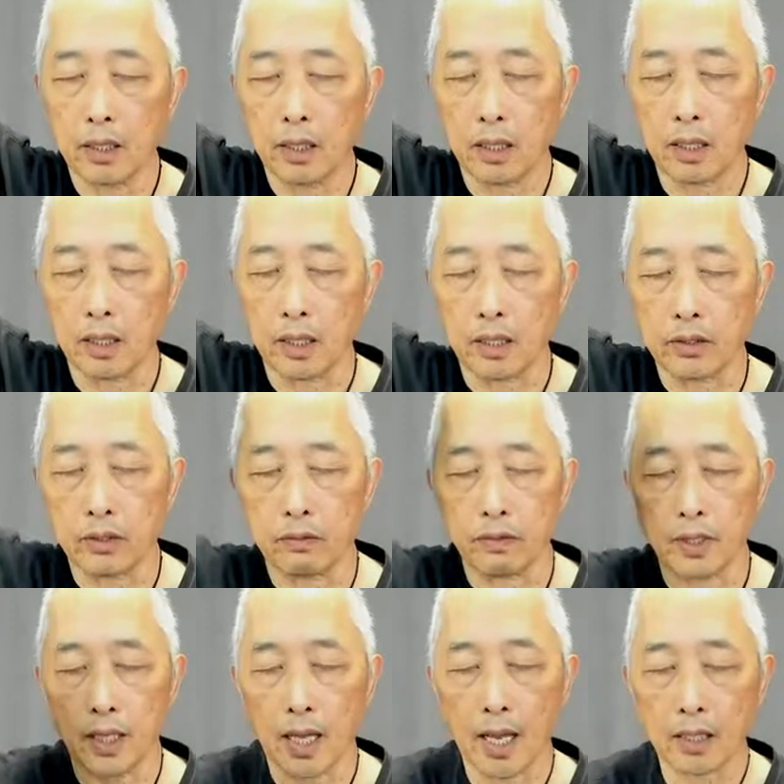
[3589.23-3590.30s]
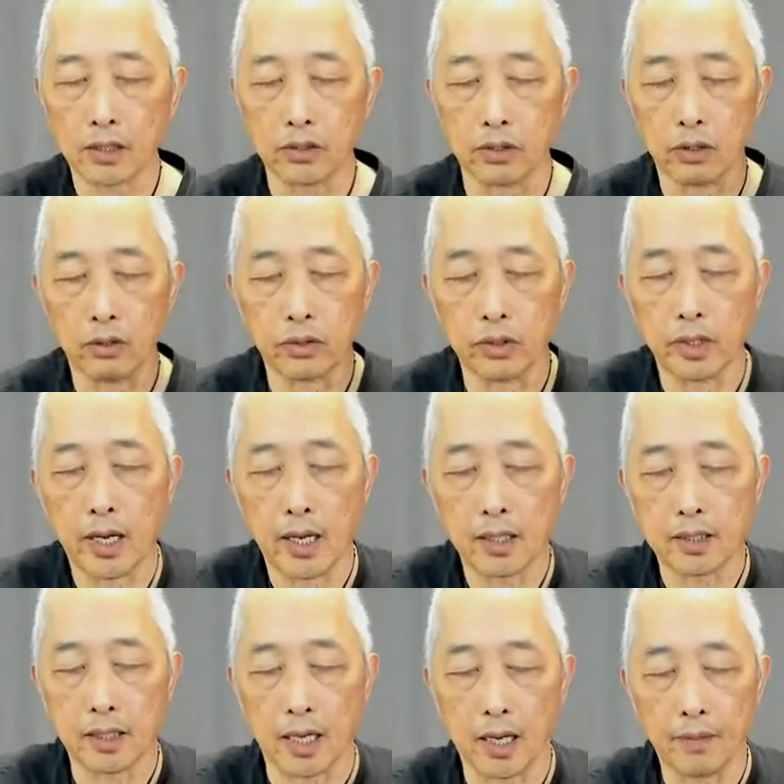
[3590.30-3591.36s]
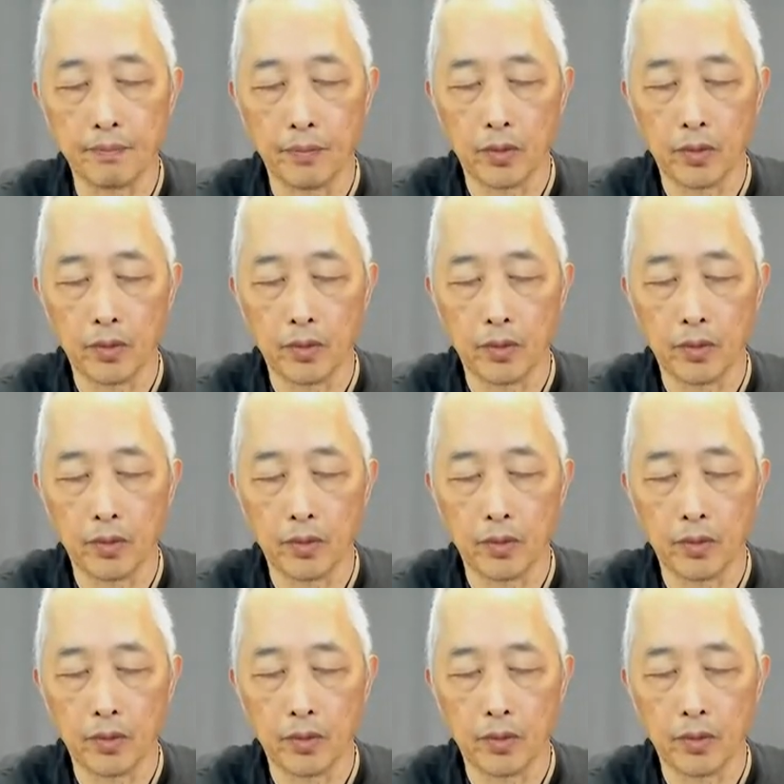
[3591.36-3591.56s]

and then you relax. You go to the other side,